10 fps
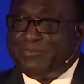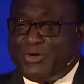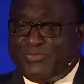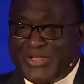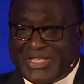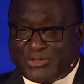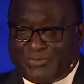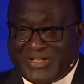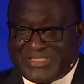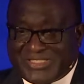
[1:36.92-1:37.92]
of years of
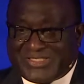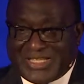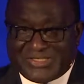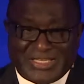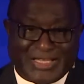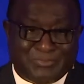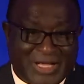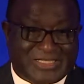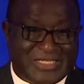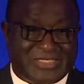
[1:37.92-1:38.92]
existence that
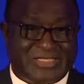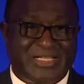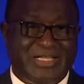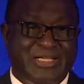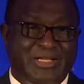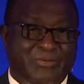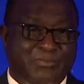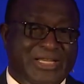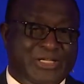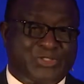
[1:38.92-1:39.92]
matters,
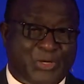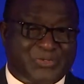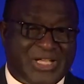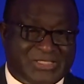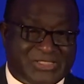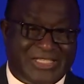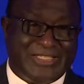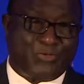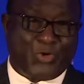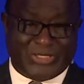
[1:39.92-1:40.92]
but the substance and the
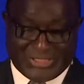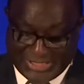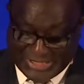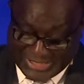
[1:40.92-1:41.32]
quality